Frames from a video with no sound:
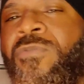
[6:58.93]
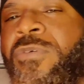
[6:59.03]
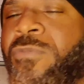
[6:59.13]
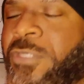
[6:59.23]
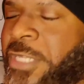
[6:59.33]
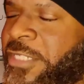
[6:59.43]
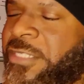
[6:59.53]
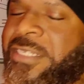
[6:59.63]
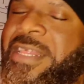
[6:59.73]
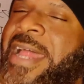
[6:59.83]
we'll
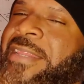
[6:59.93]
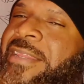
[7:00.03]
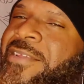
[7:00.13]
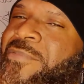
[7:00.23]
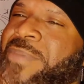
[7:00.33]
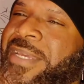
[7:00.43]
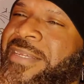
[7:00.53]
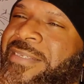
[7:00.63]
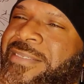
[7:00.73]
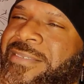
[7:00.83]
touch into that a little
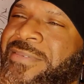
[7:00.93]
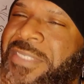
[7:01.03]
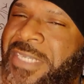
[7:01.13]
bit. We'll